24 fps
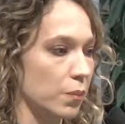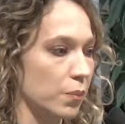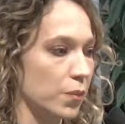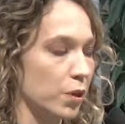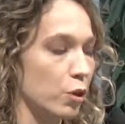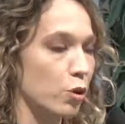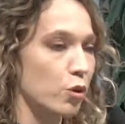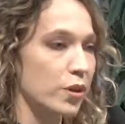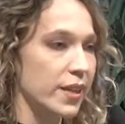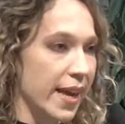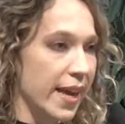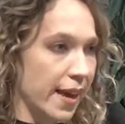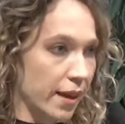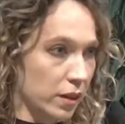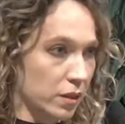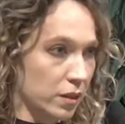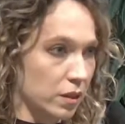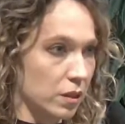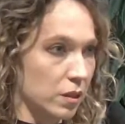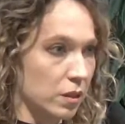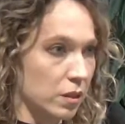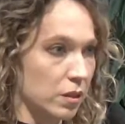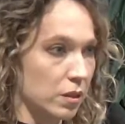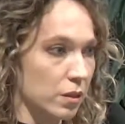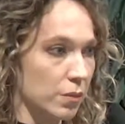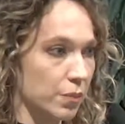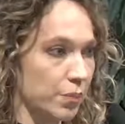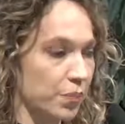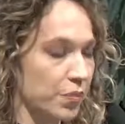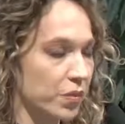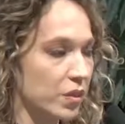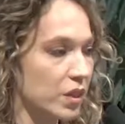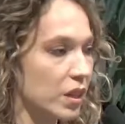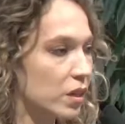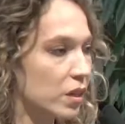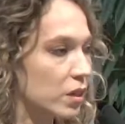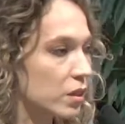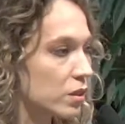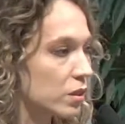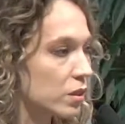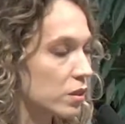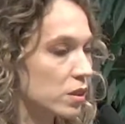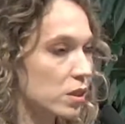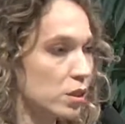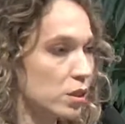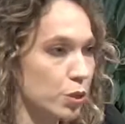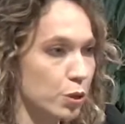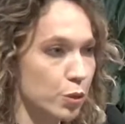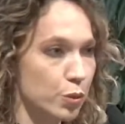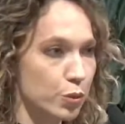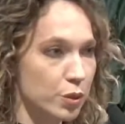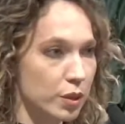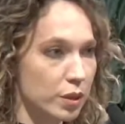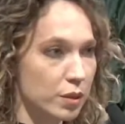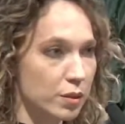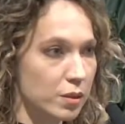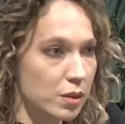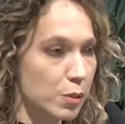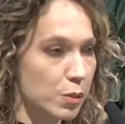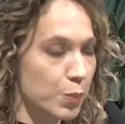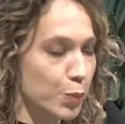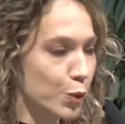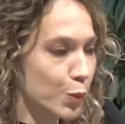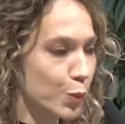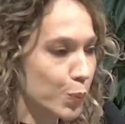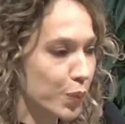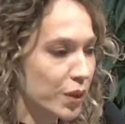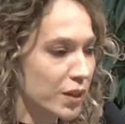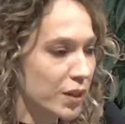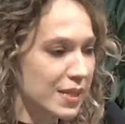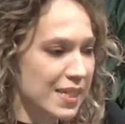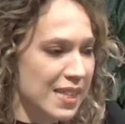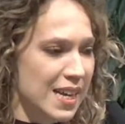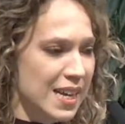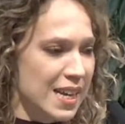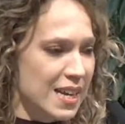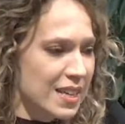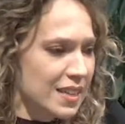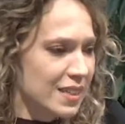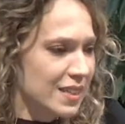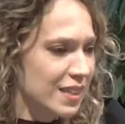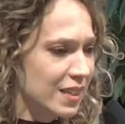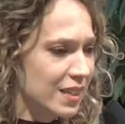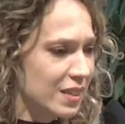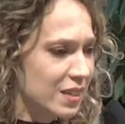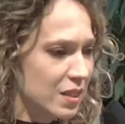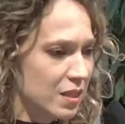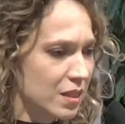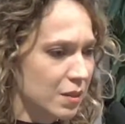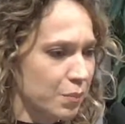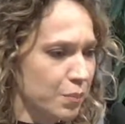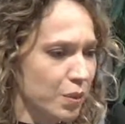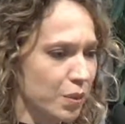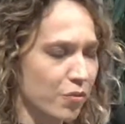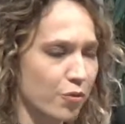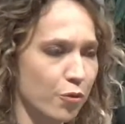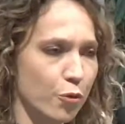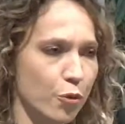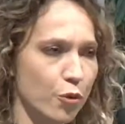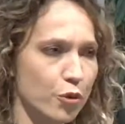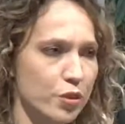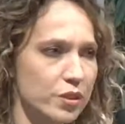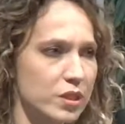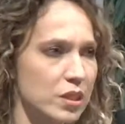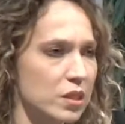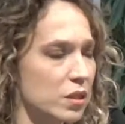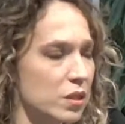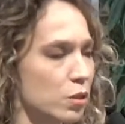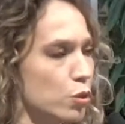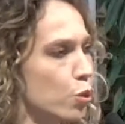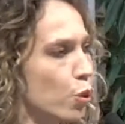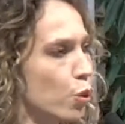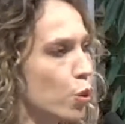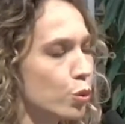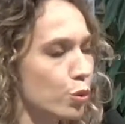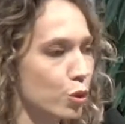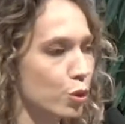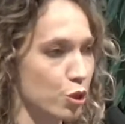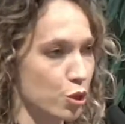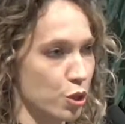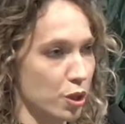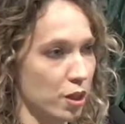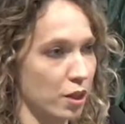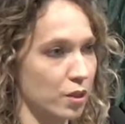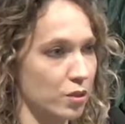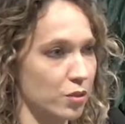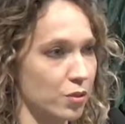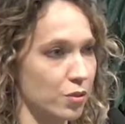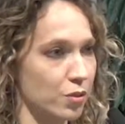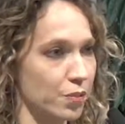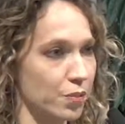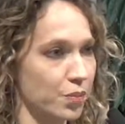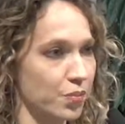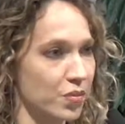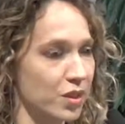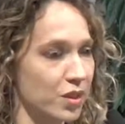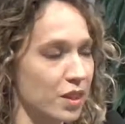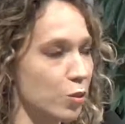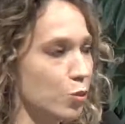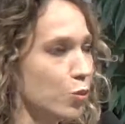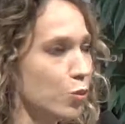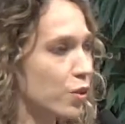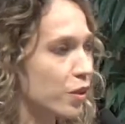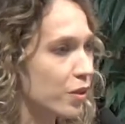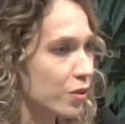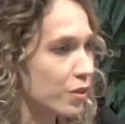connected them. They heard pupils that before didn't talk to each other, that weren't